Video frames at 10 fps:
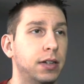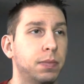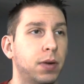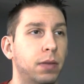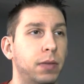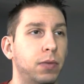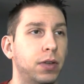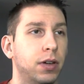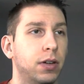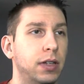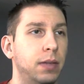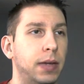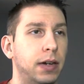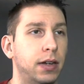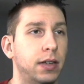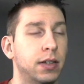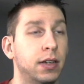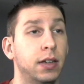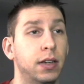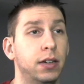apartment with all the amenities,
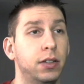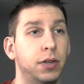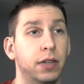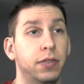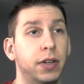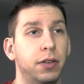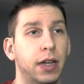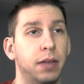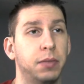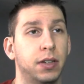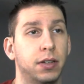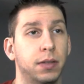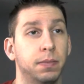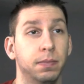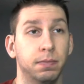including a video game system.